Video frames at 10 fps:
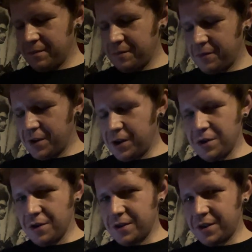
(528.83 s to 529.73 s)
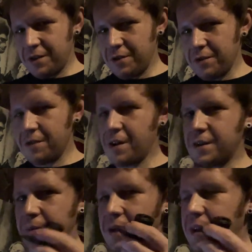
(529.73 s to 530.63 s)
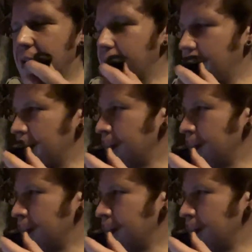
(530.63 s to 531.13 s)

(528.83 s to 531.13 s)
Very curious to hear your thoughts about that.